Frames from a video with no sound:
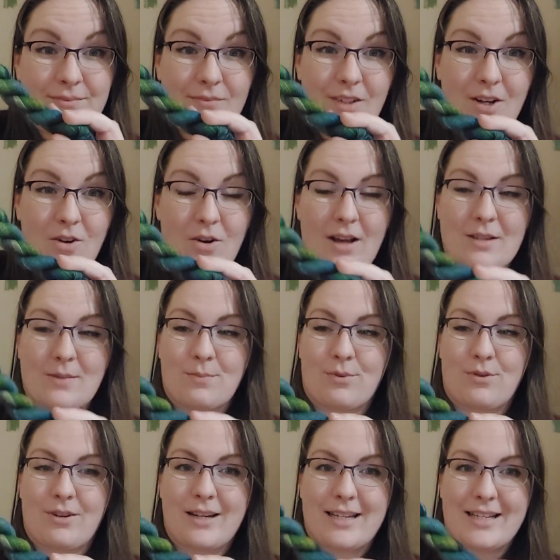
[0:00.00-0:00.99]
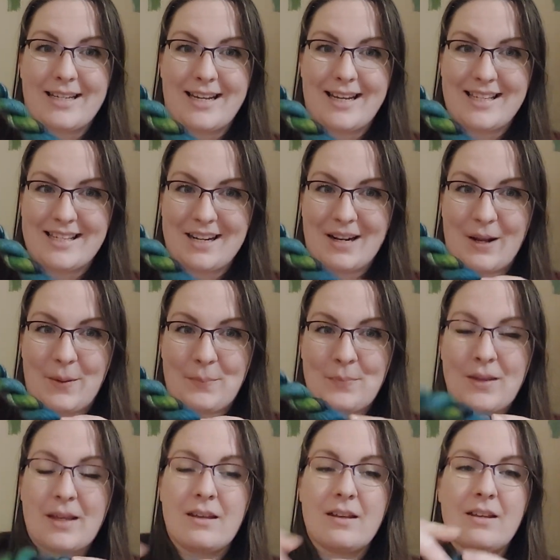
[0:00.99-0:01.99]
Oh, that's pretty, isn't it?
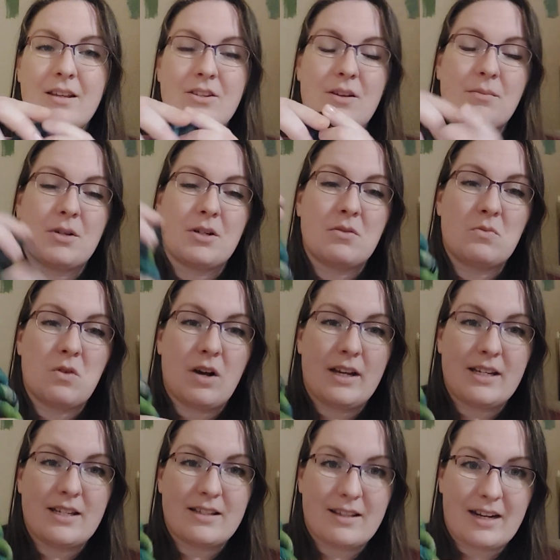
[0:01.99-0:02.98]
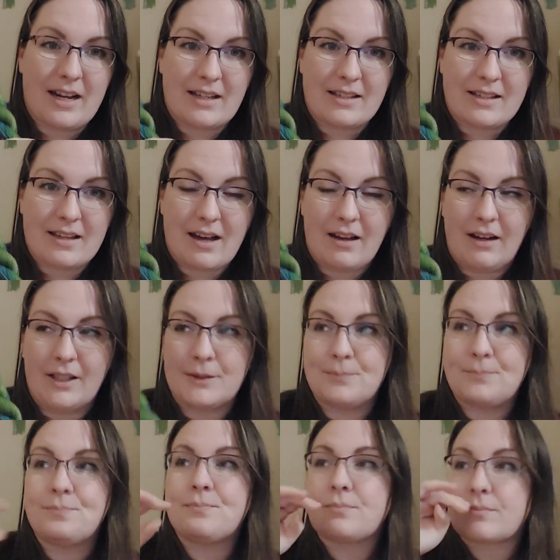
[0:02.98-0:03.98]
So I'm going to wind the next colour
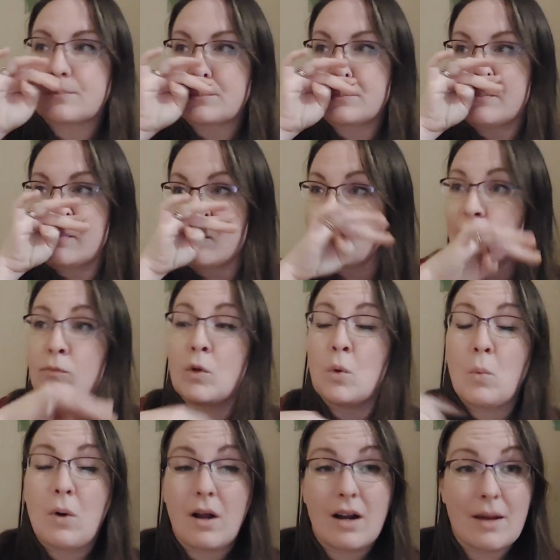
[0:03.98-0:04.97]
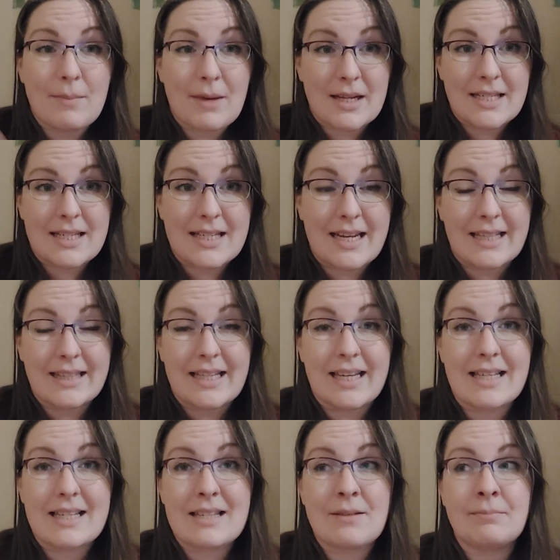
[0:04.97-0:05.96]
while I'm editing
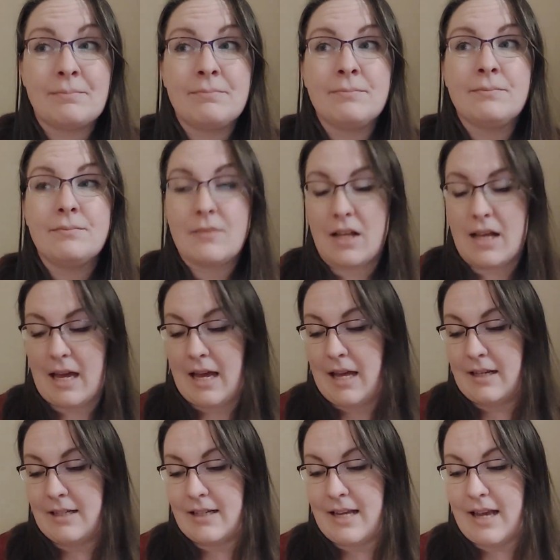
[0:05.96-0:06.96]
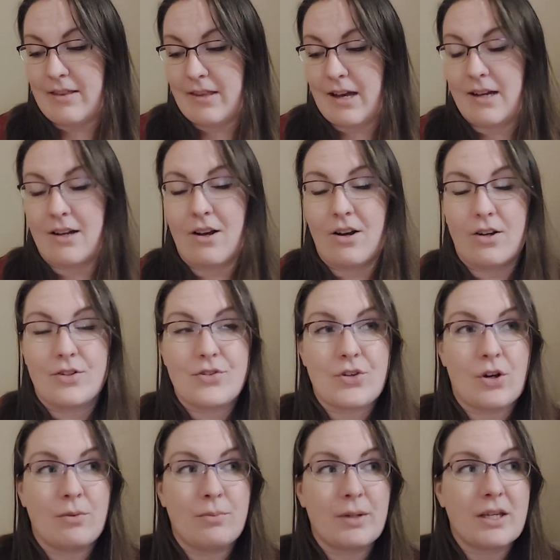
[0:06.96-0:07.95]
this and get that cast
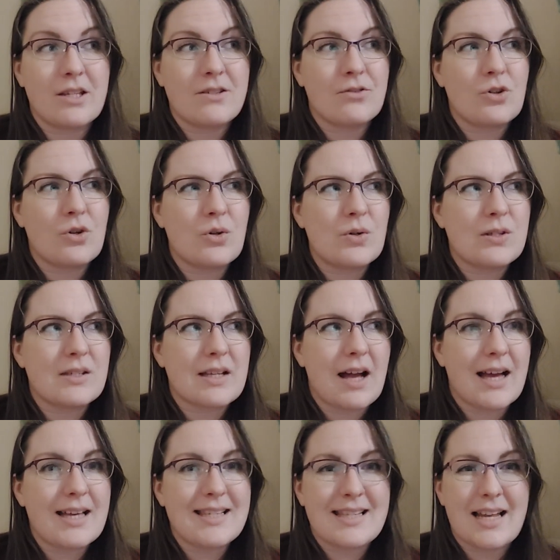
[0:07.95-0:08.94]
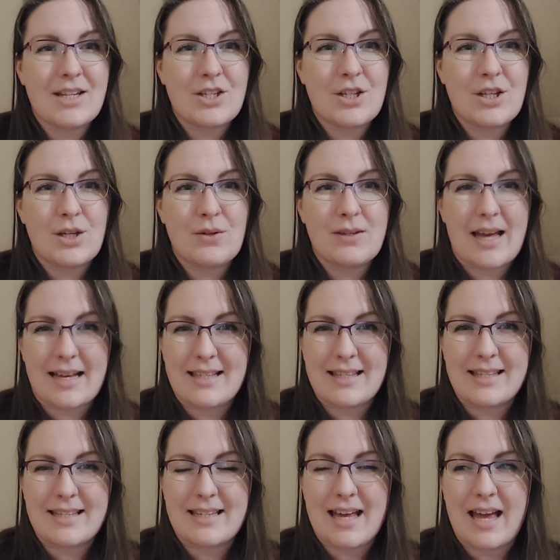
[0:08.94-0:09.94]
on, because of course I said to you
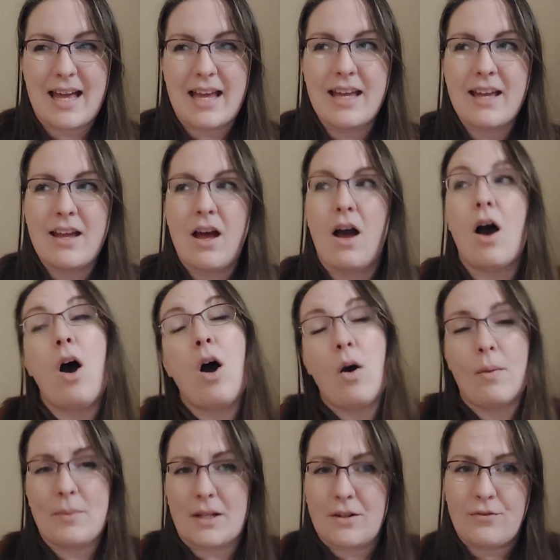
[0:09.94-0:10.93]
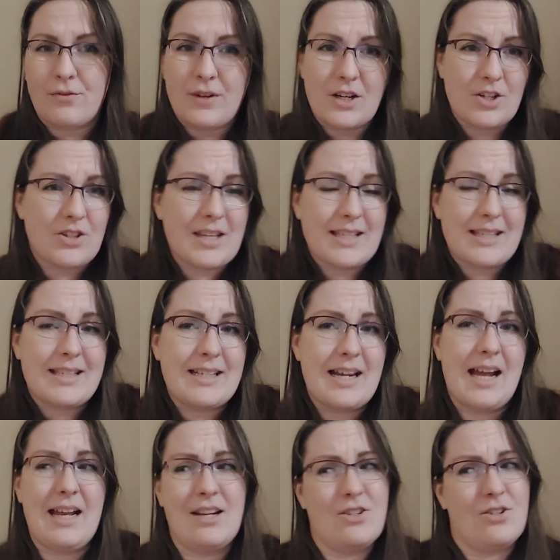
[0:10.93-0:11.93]
yesterday, oh, I'm going to finish this
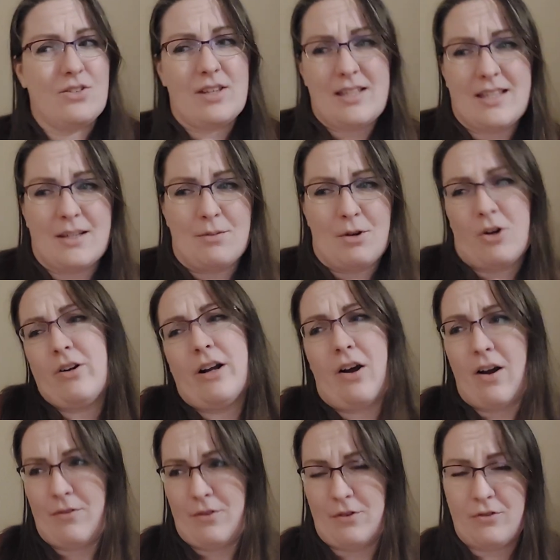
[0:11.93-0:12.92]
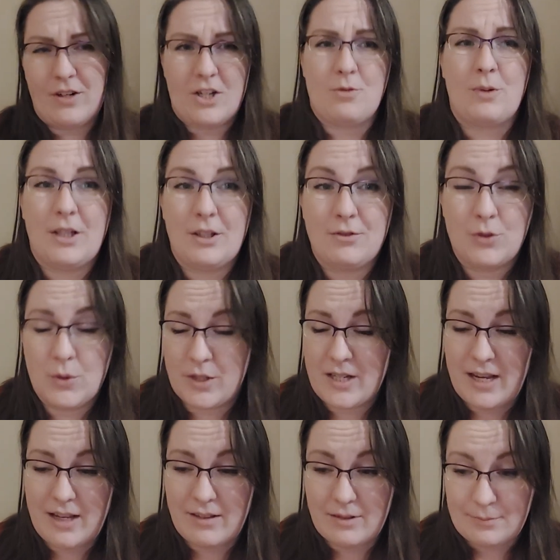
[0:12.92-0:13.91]
today and do this tomorrow and I'll have it finished by the
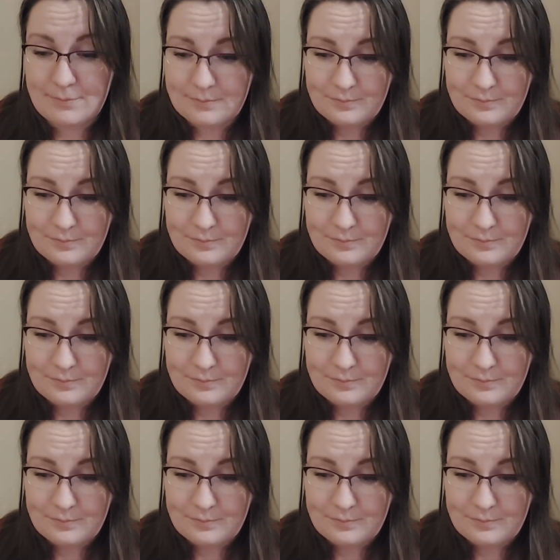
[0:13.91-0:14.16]
14th.